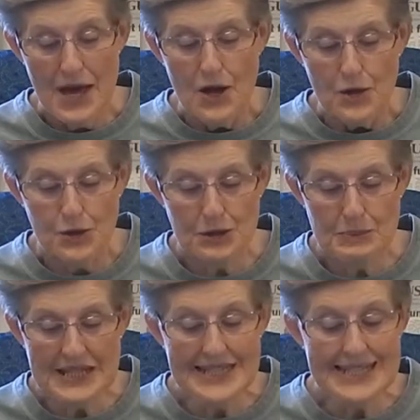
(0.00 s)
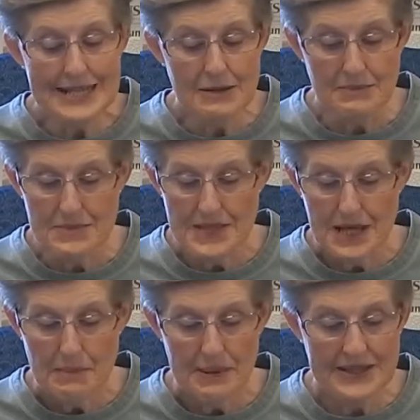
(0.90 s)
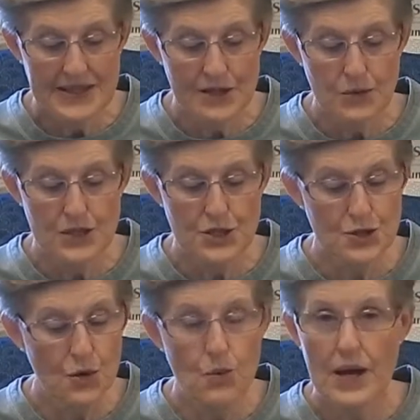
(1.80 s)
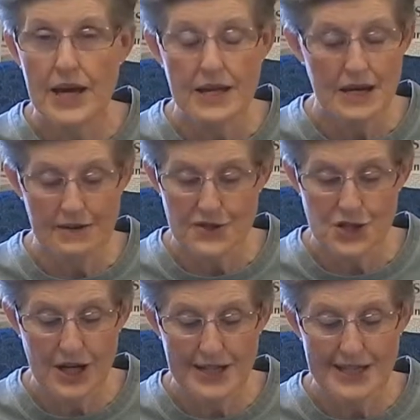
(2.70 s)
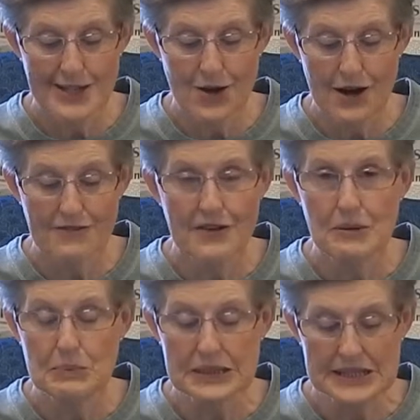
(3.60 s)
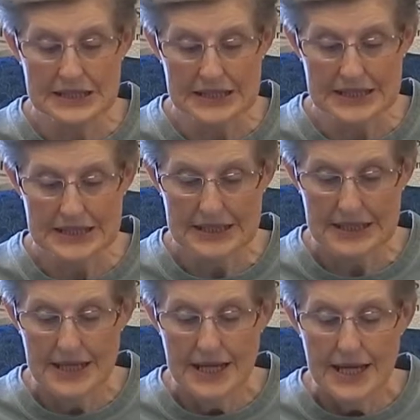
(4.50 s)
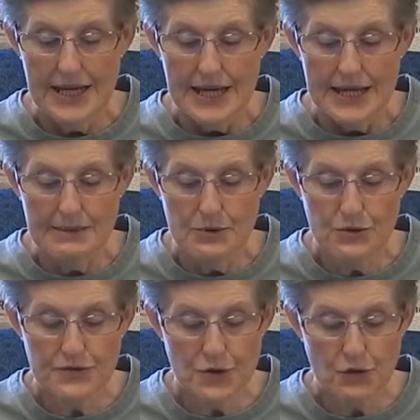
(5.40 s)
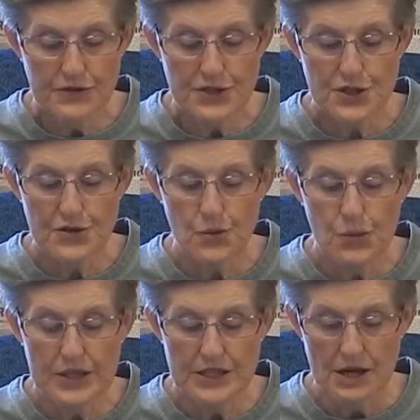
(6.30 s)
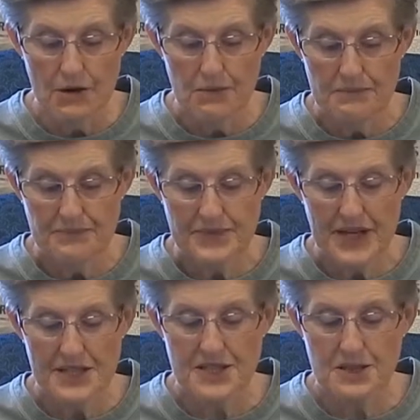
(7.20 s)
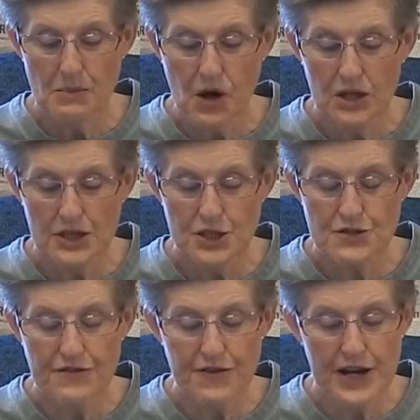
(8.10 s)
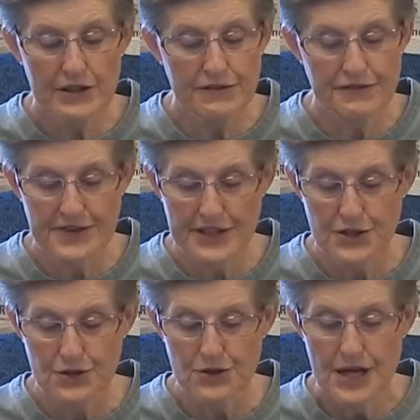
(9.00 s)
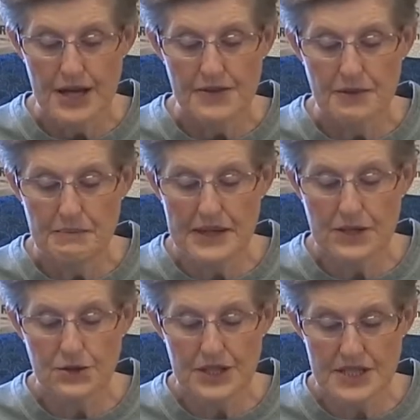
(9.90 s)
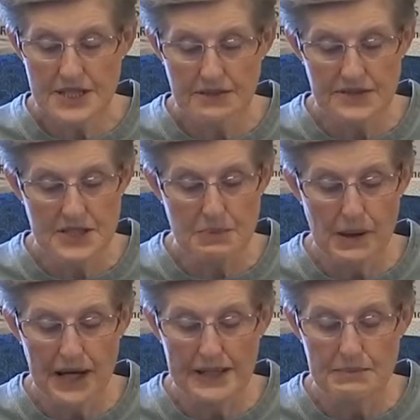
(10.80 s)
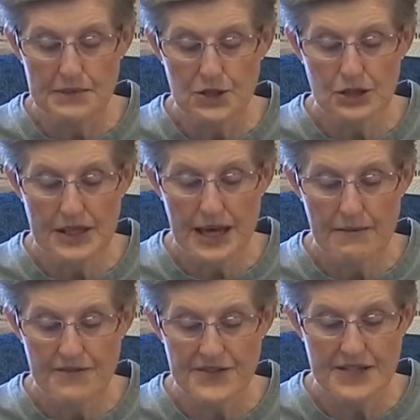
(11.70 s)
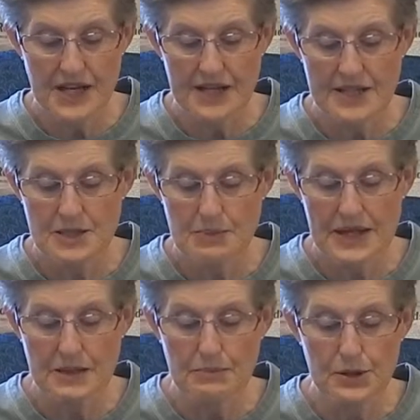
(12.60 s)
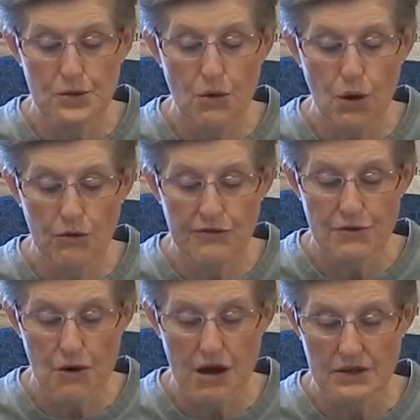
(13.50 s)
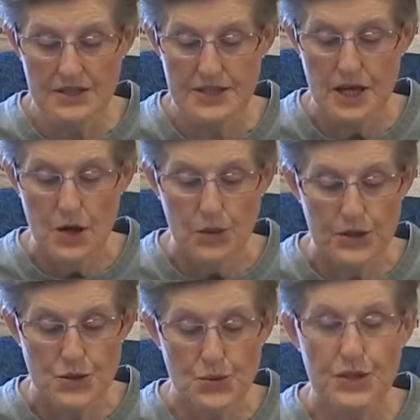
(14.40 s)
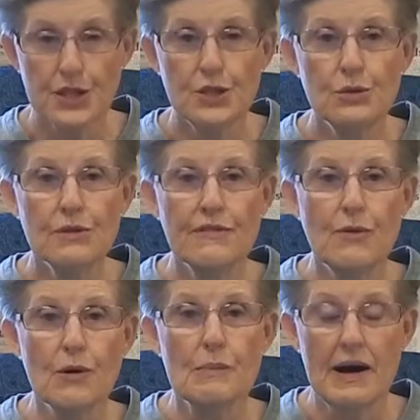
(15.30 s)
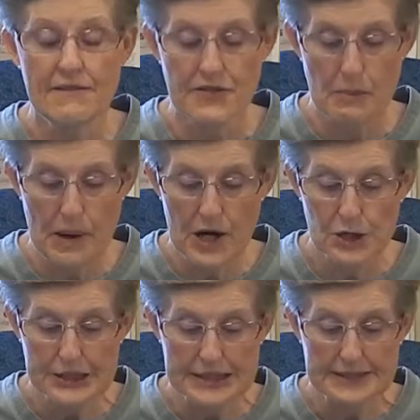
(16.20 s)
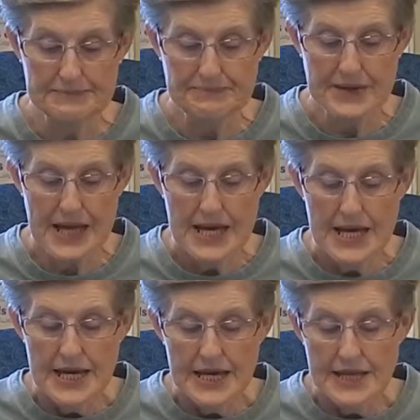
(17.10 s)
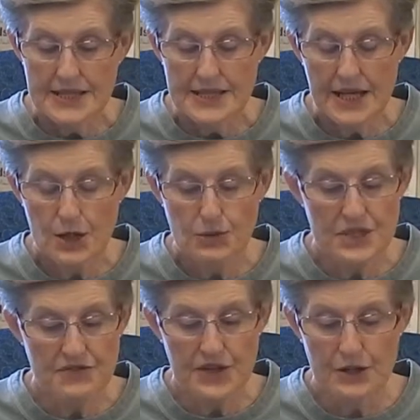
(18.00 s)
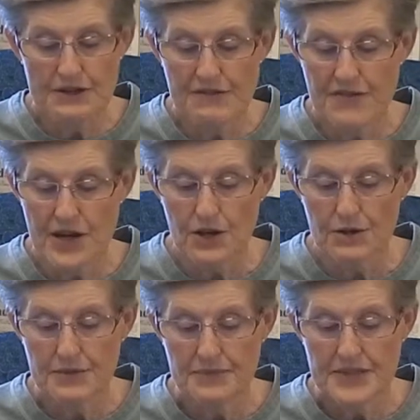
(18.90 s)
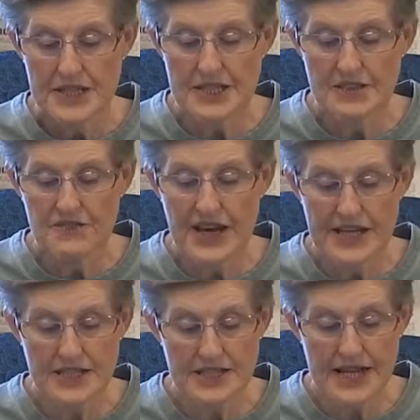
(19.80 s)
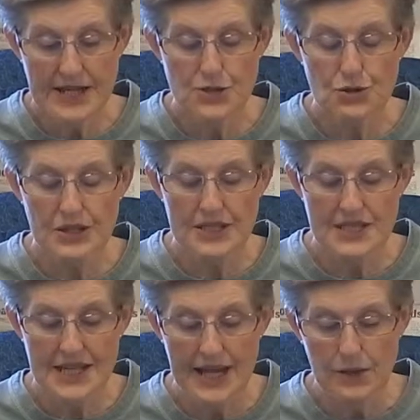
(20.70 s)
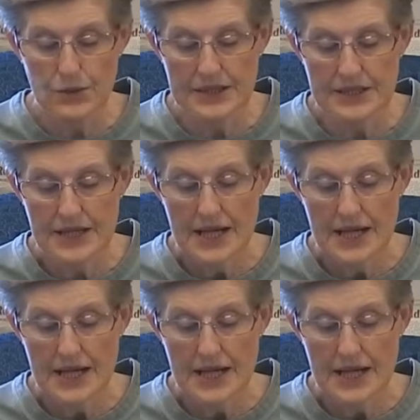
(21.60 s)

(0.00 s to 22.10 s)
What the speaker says: could be dimmed, but there was no way of shutting it off completely. He moved over to the window, a smallish, frail figure, the meagerness of his body merely emphasized by the blue overalls, which were the uniform of the party. His hair was very fair, his face naturally sanguine,